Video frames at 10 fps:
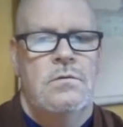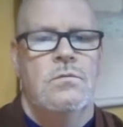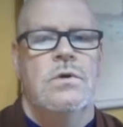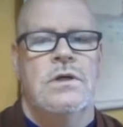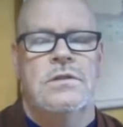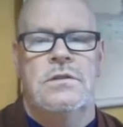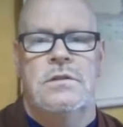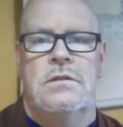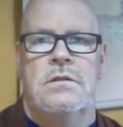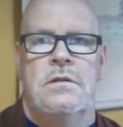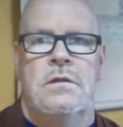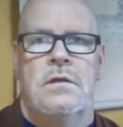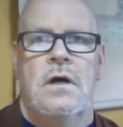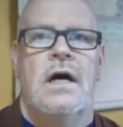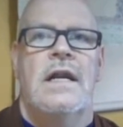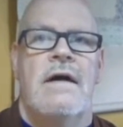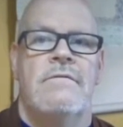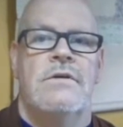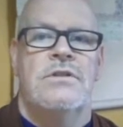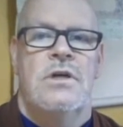words on
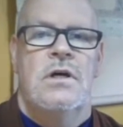average,